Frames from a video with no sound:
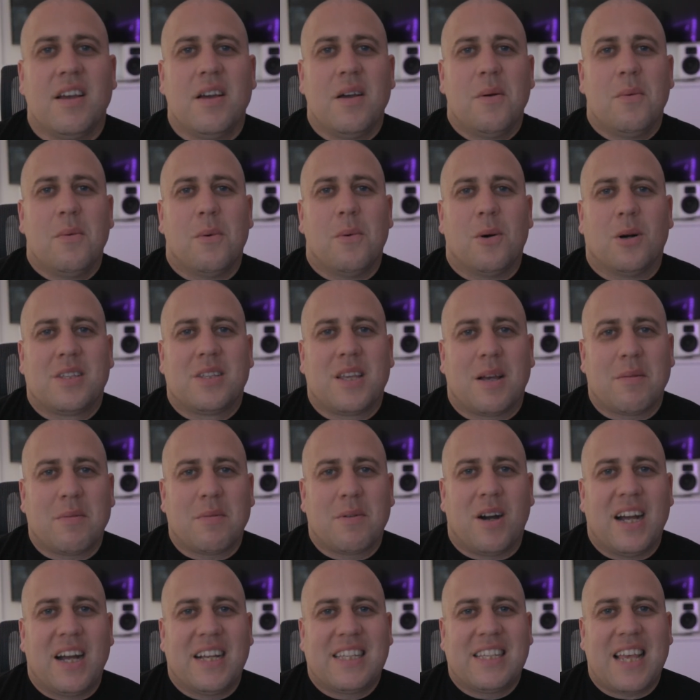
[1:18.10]
What's up
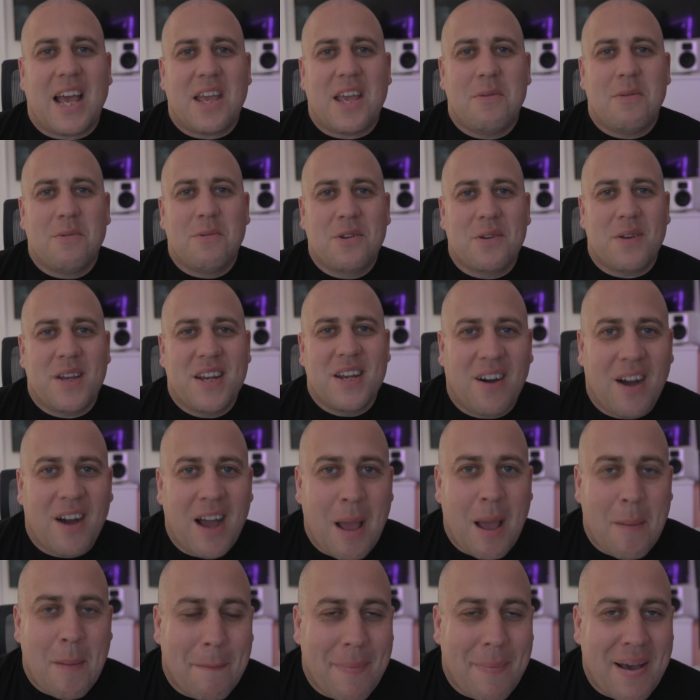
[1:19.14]
guys, how you all doing? I
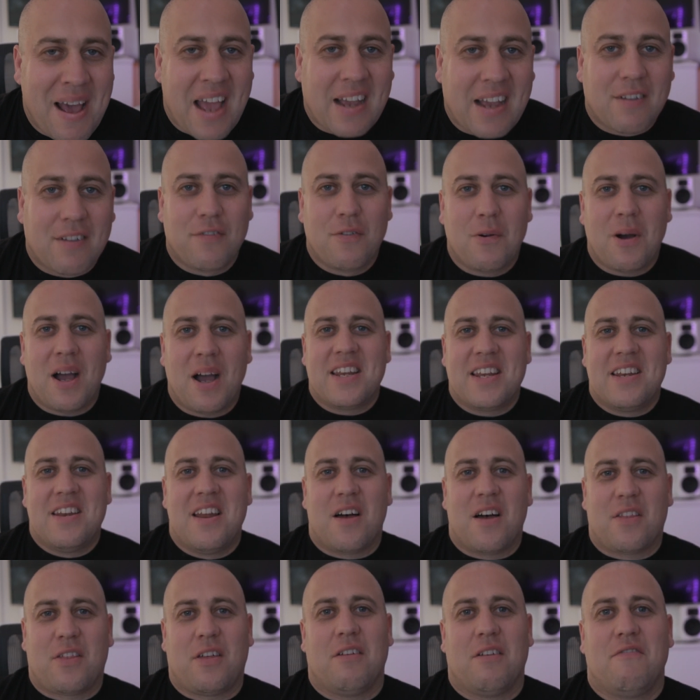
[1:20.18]
am back for
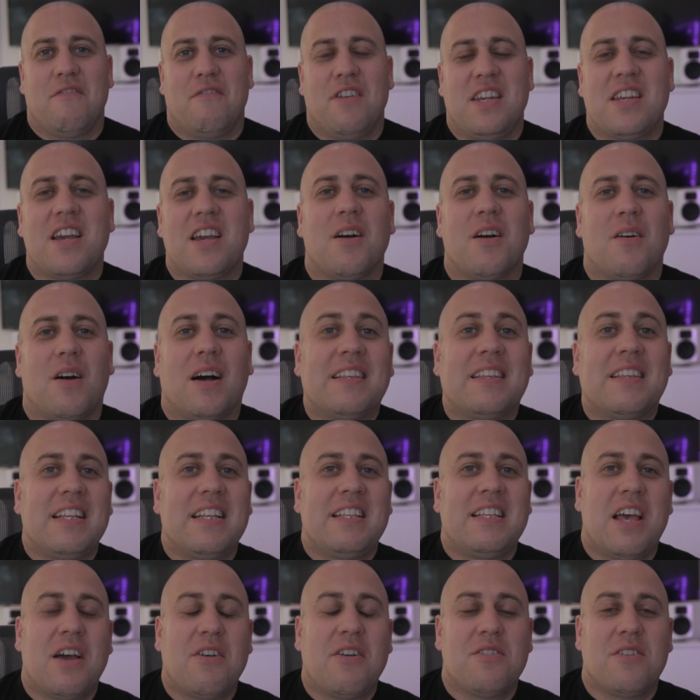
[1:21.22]
another video. I did
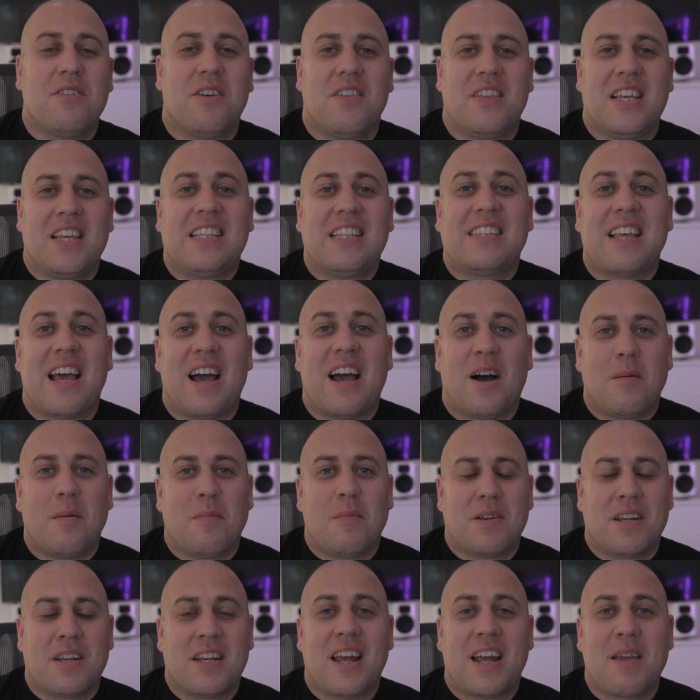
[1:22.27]
tell you that this setup
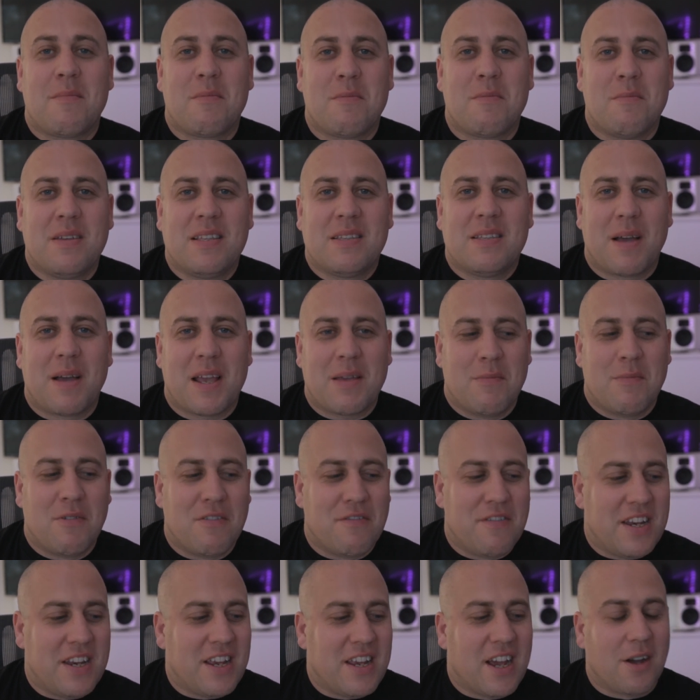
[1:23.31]
would enable me to make more
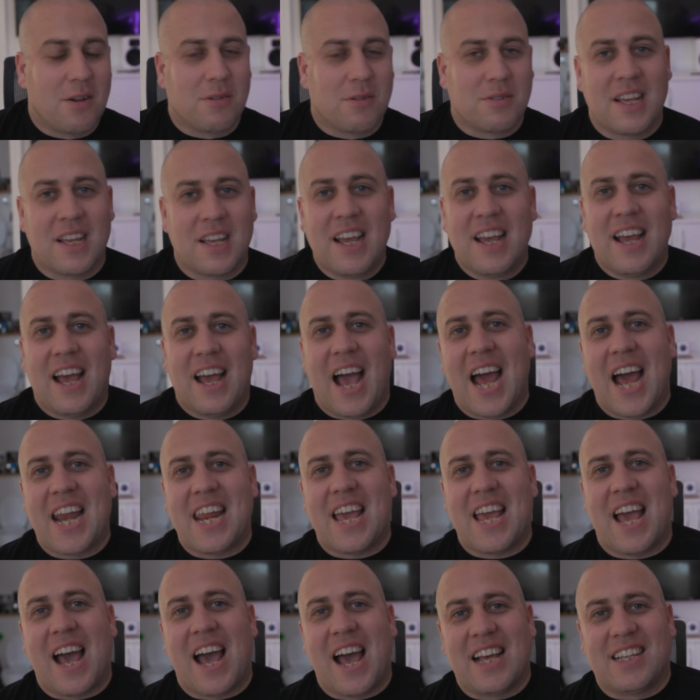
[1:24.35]
videos, and it
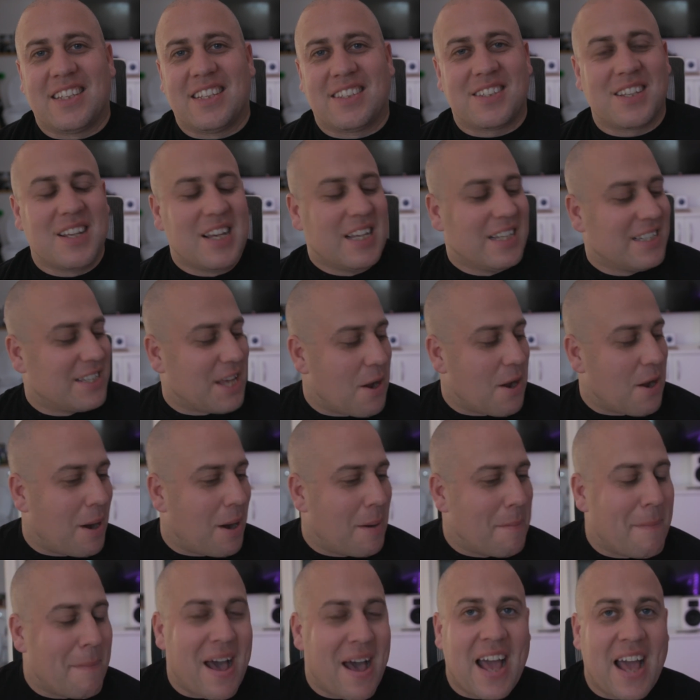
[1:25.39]
has. So I'm
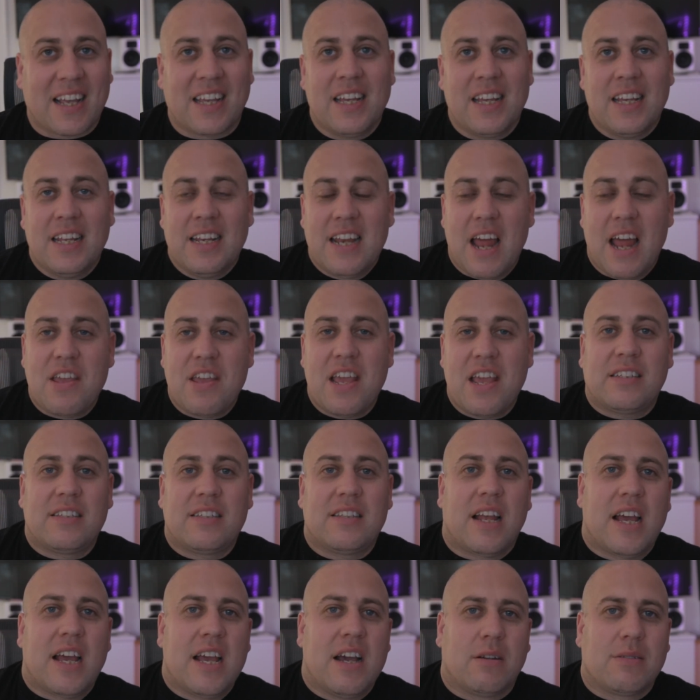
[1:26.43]
back. Now
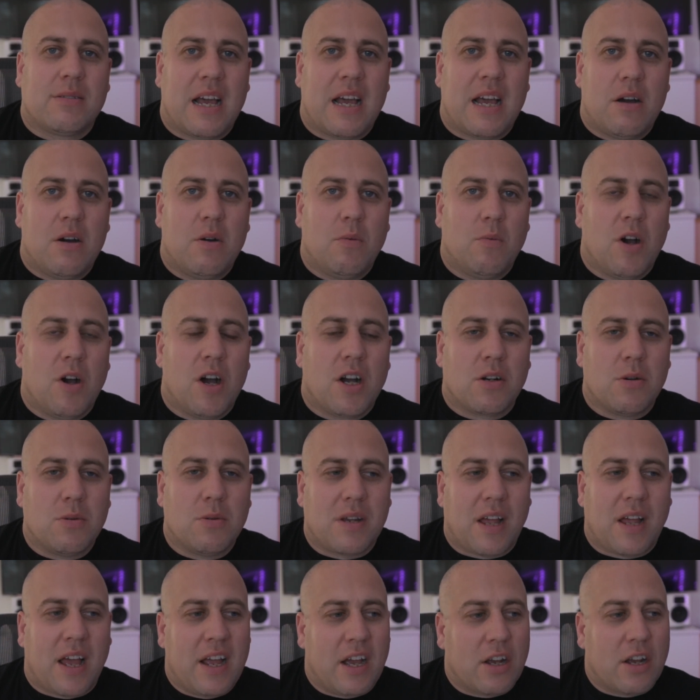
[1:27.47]
yesterday I was out at work all day.
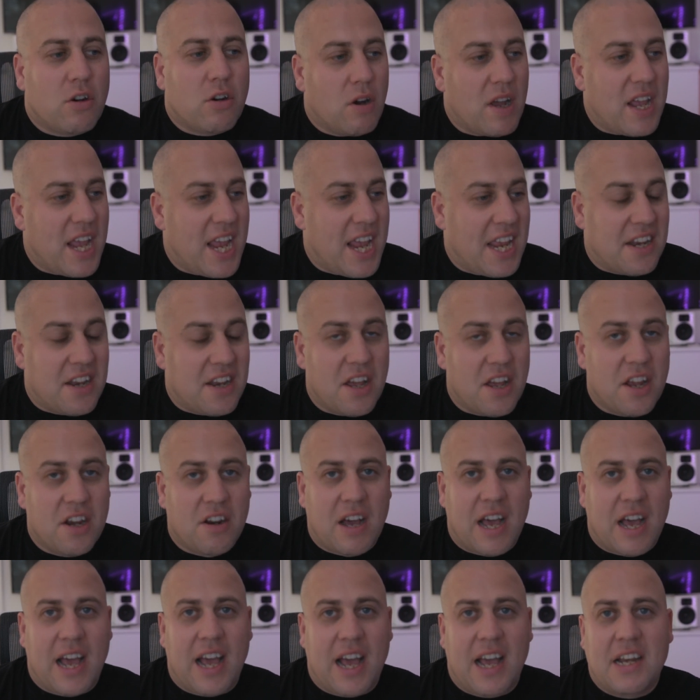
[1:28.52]
I got in and I
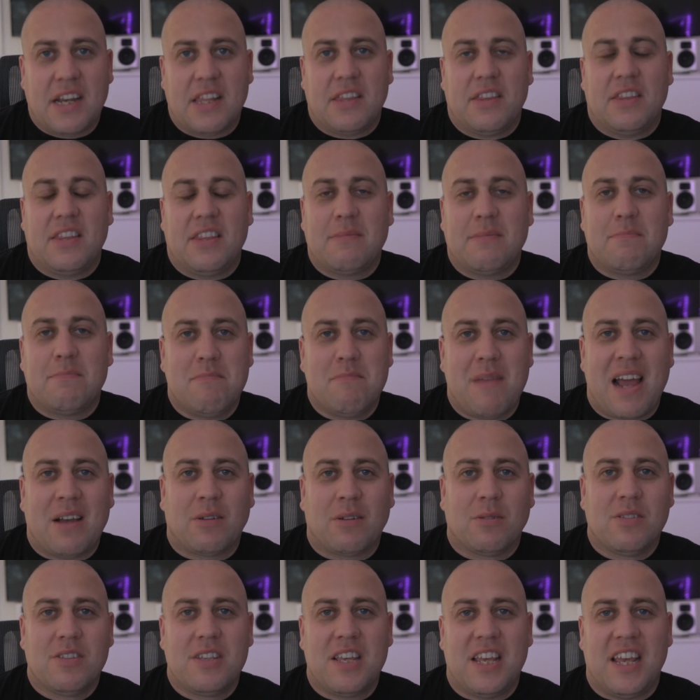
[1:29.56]
had this
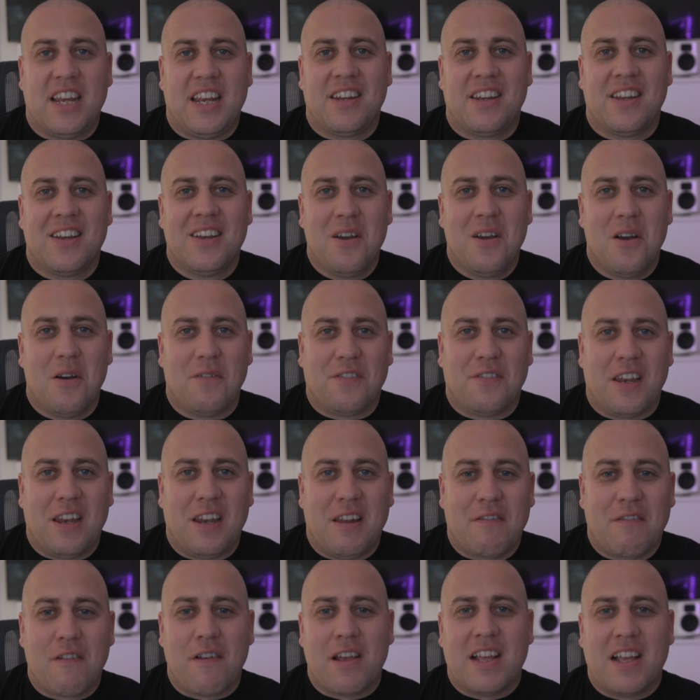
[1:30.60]
mountain of
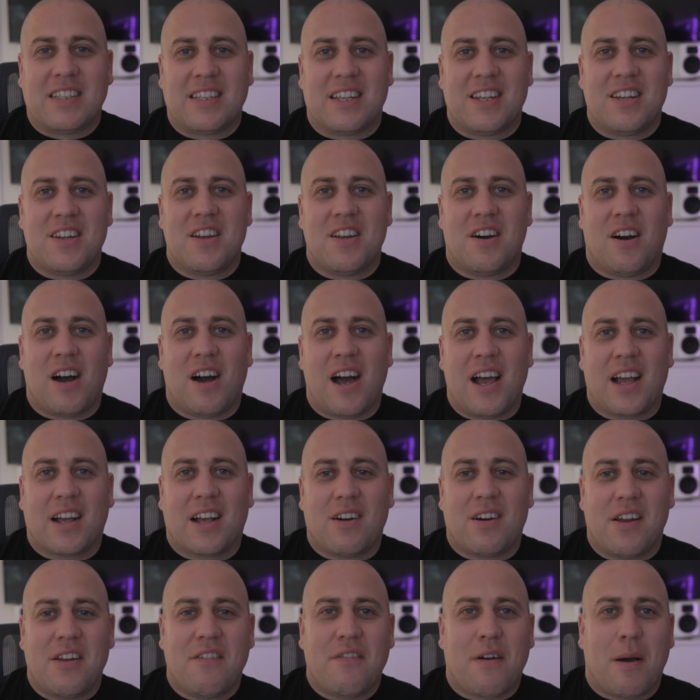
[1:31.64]
deliveries, and I
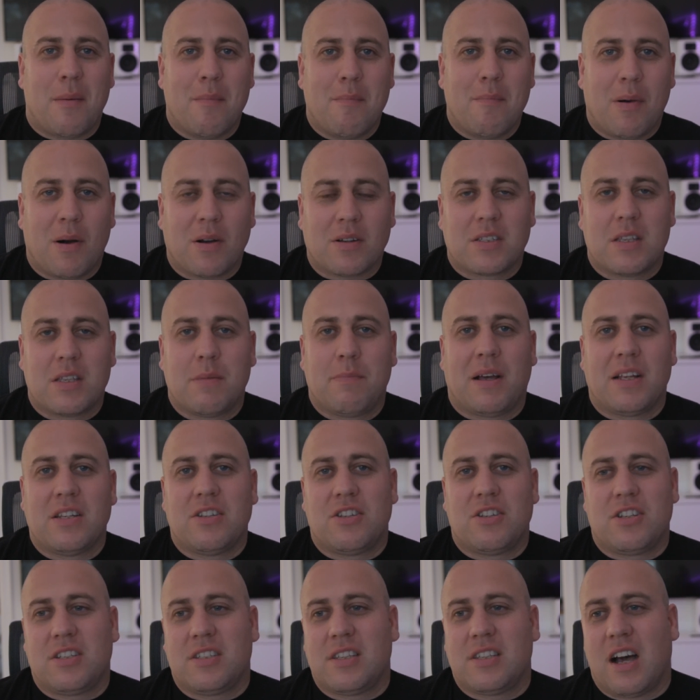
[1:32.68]
kind of unboxed a bunch
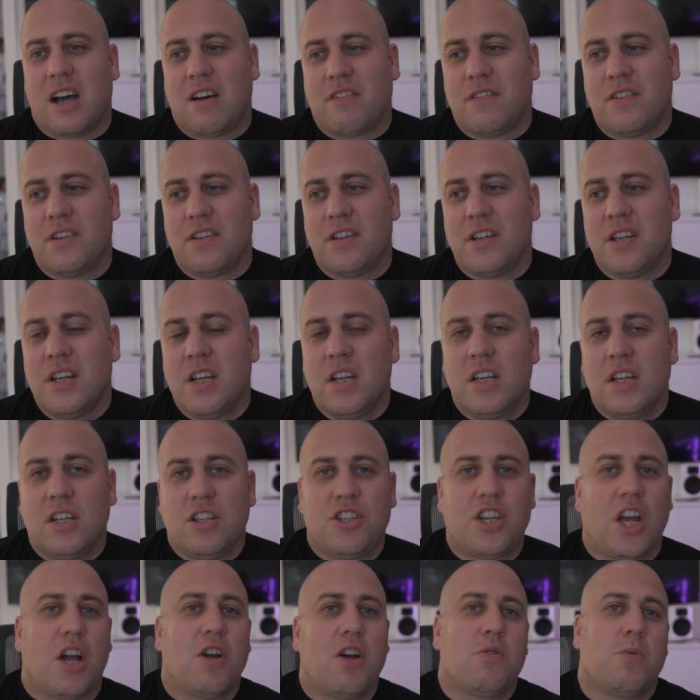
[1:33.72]
of stuff and
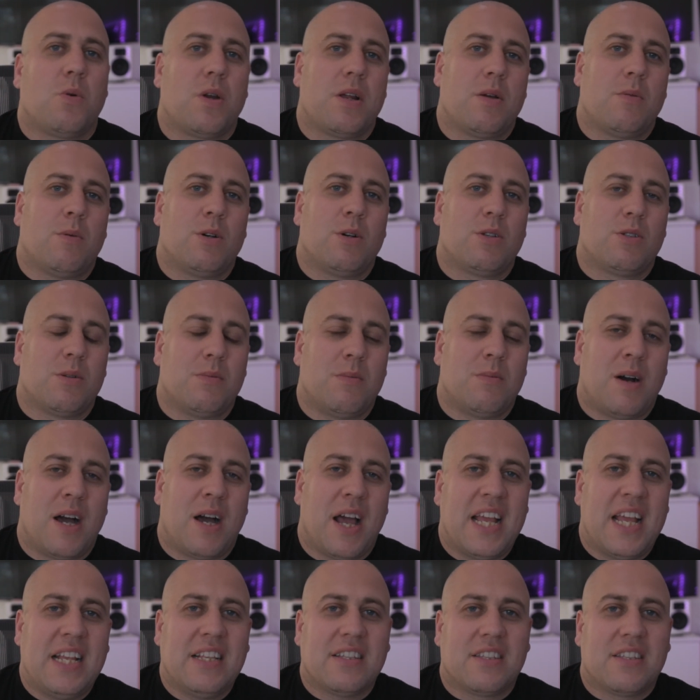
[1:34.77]
showed what it was on my
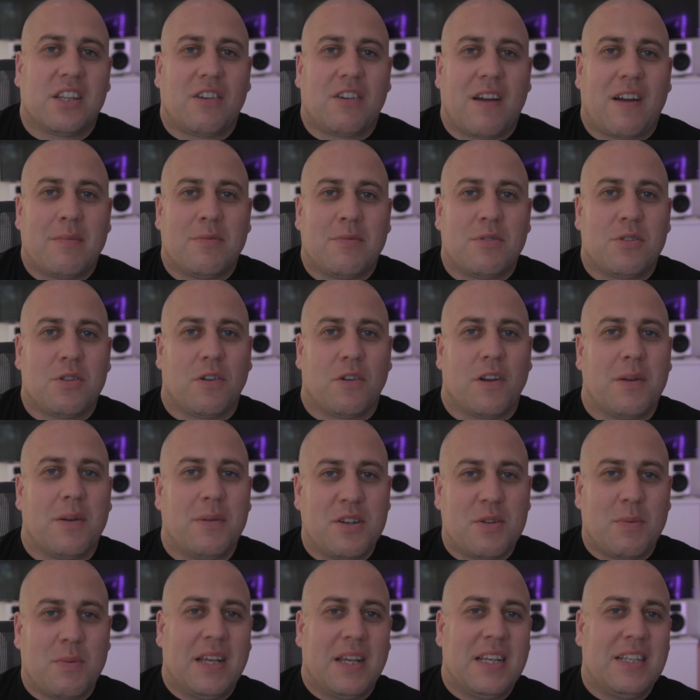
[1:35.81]
Instagram story,
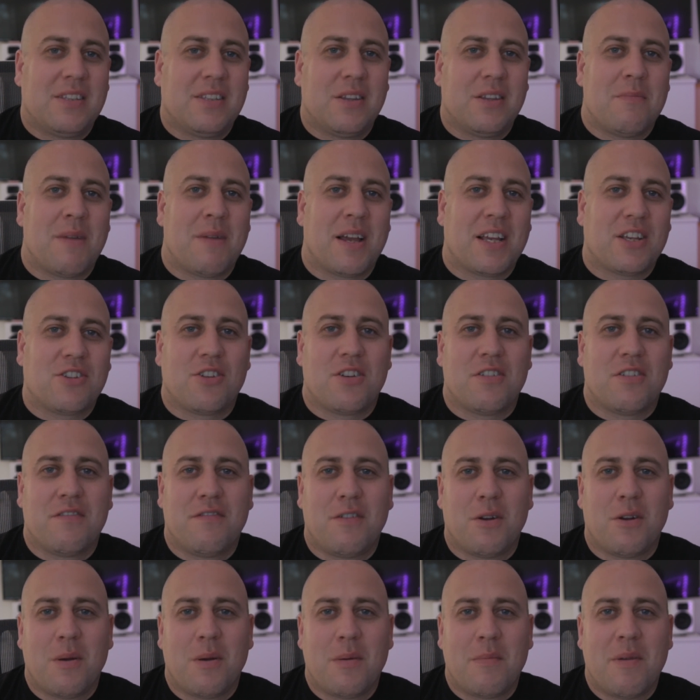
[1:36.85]
which please do make sure you're
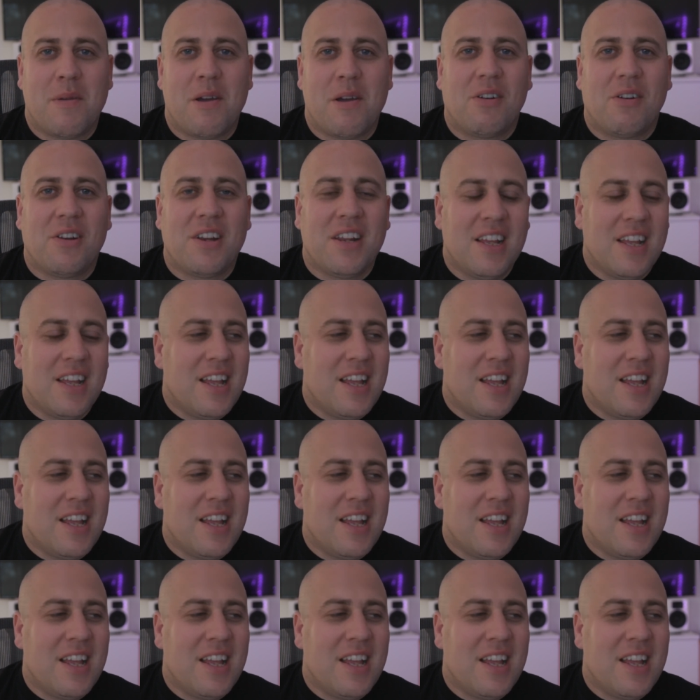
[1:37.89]
following me on.